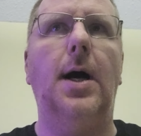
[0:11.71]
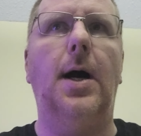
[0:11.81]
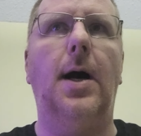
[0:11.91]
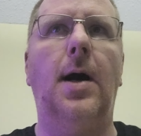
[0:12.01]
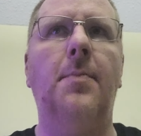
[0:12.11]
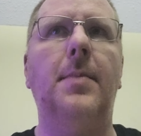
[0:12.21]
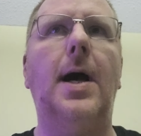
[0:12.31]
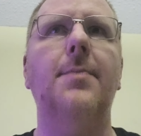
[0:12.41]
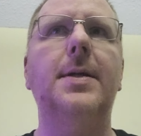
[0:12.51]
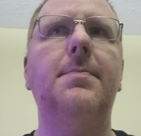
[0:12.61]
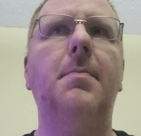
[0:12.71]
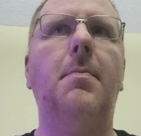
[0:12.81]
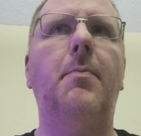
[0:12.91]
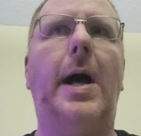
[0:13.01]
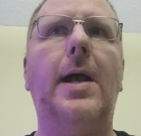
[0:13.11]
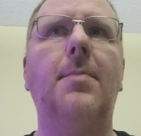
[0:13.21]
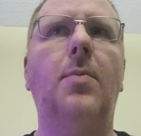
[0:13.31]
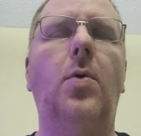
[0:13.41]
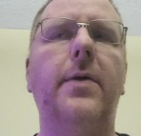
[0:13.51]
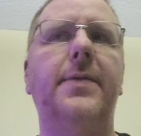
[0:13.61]
I've been buying
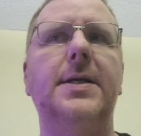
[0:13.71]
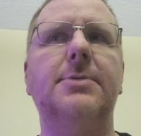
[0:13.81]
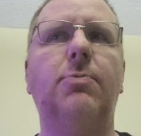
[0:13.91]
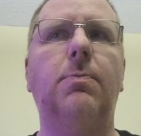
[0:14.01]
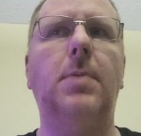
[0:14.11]
more of these